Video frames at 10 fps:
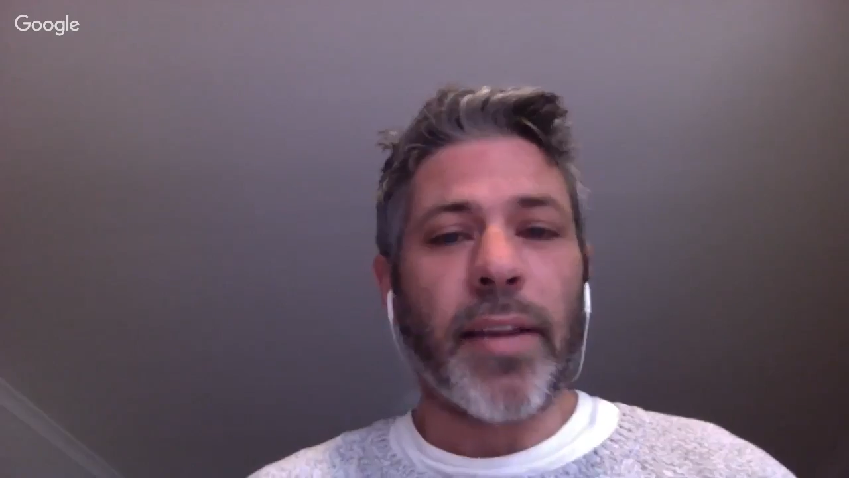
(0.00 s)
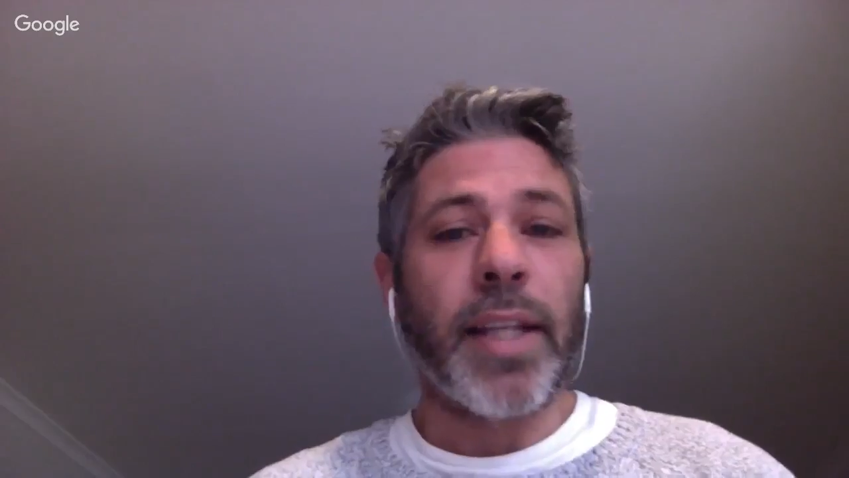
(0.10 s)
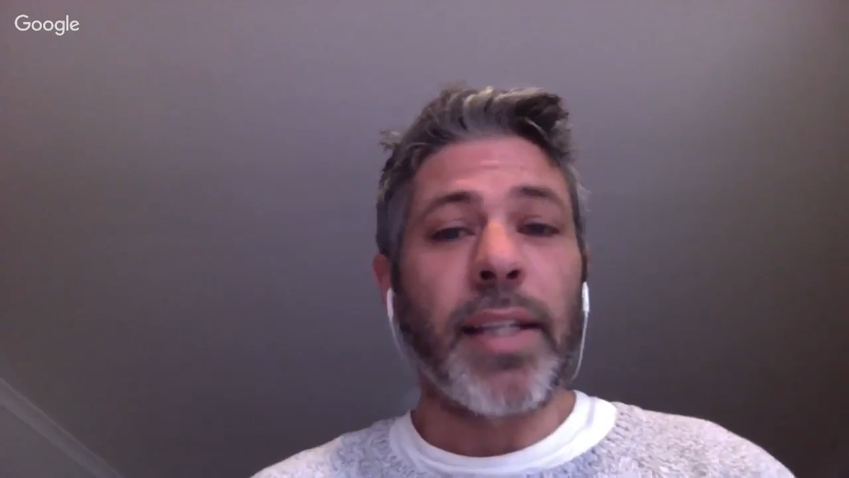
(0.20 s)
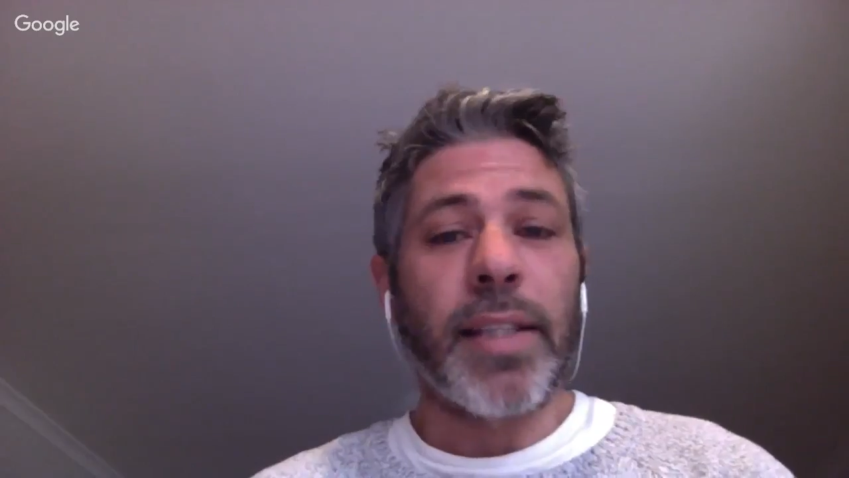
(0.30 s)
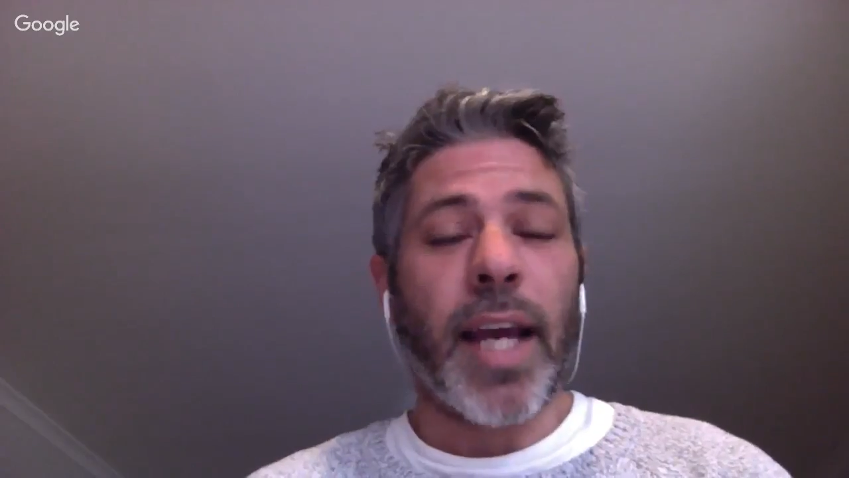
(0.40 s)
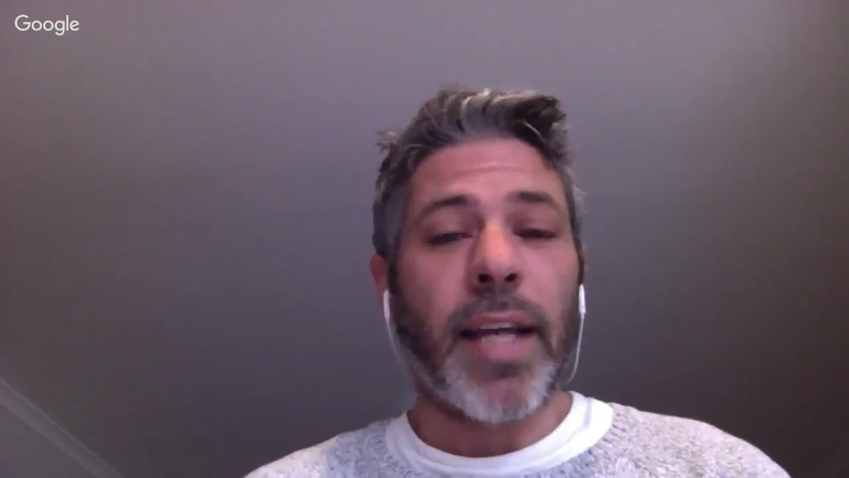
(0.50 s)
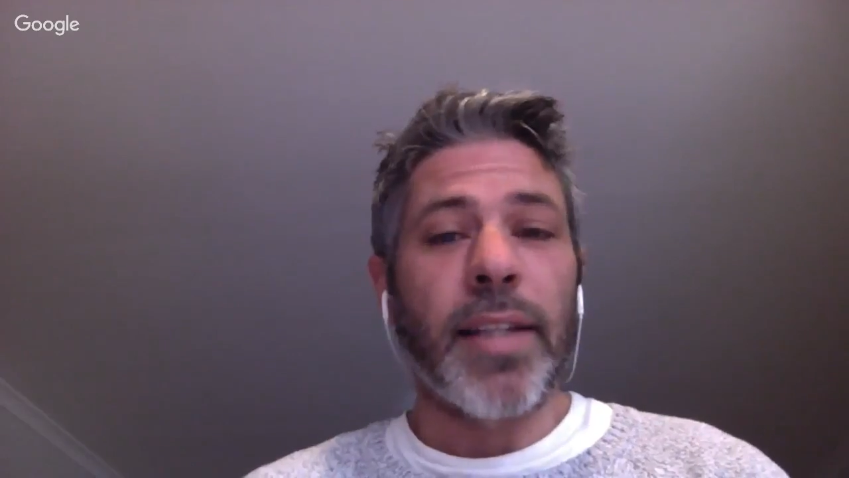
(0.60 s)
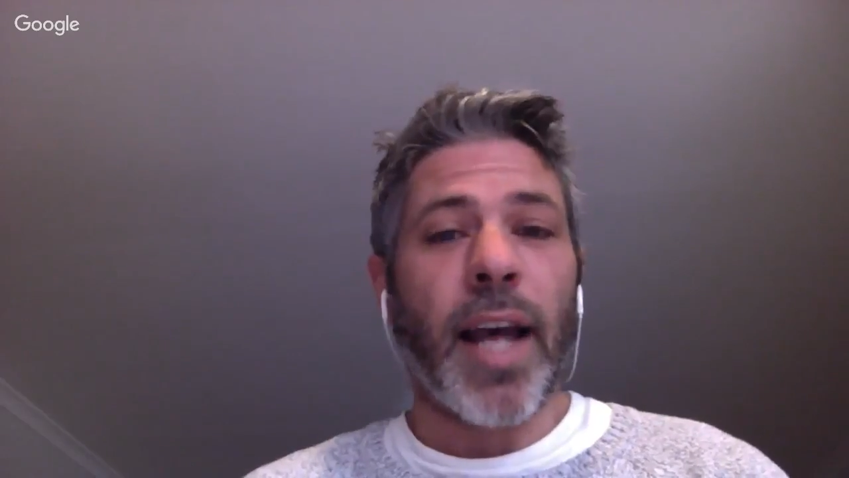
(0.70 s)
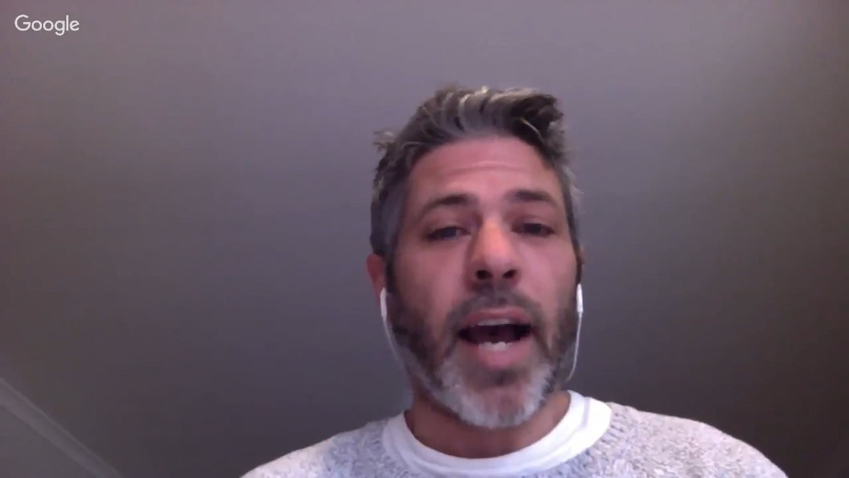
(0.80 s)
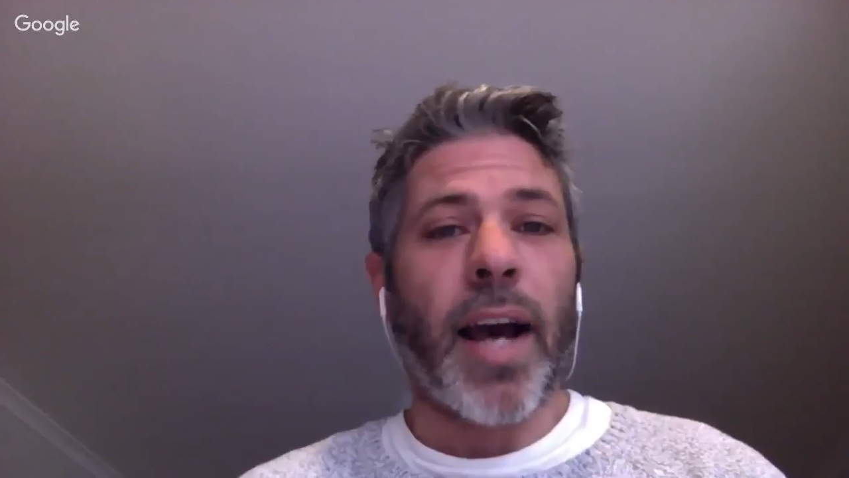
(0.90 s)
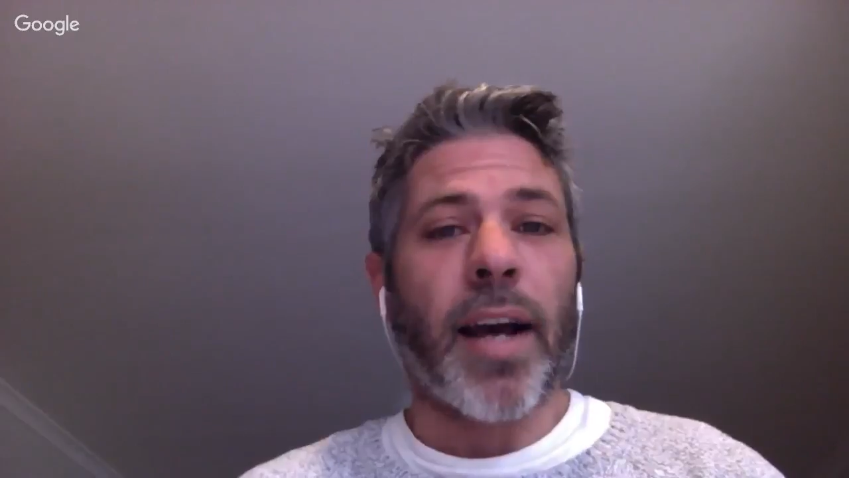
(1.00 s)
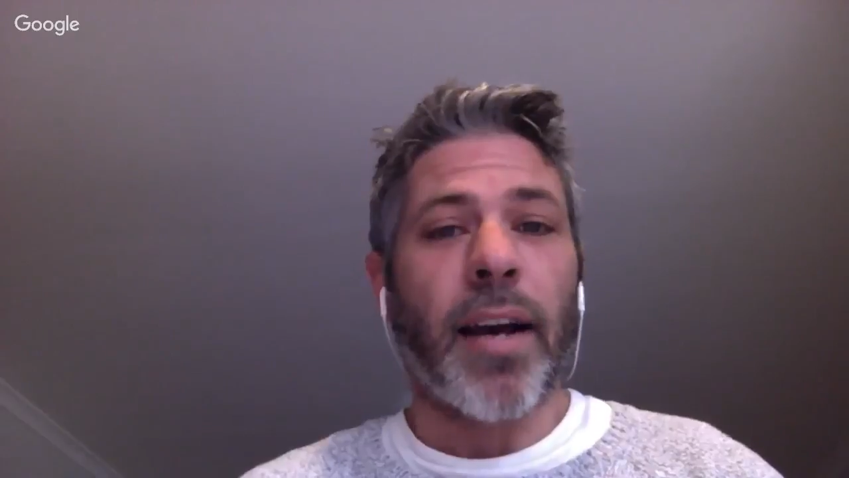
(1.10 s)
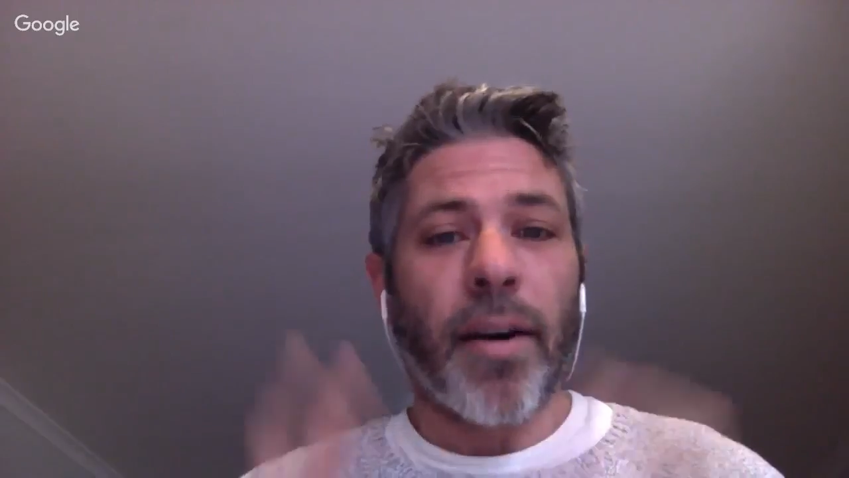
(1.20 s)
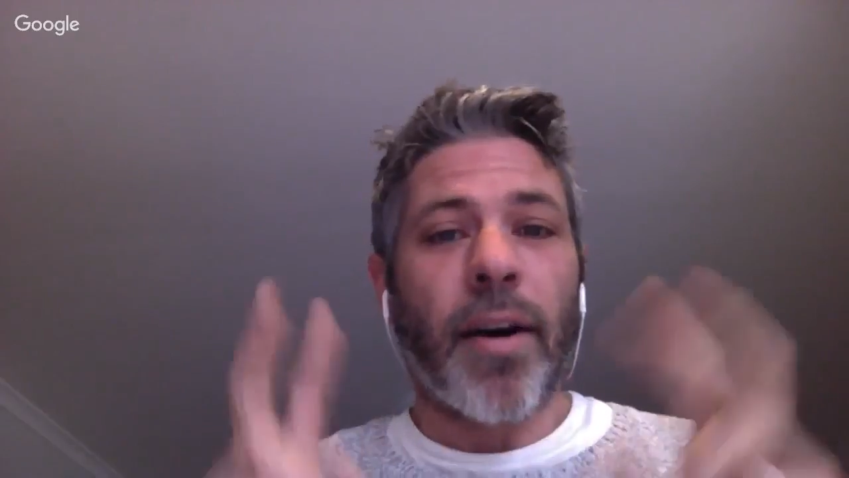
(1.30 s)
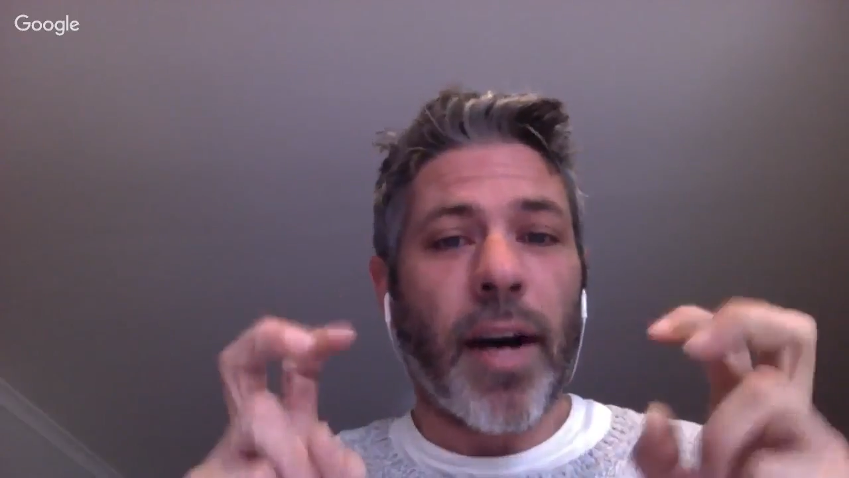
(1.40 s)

these days are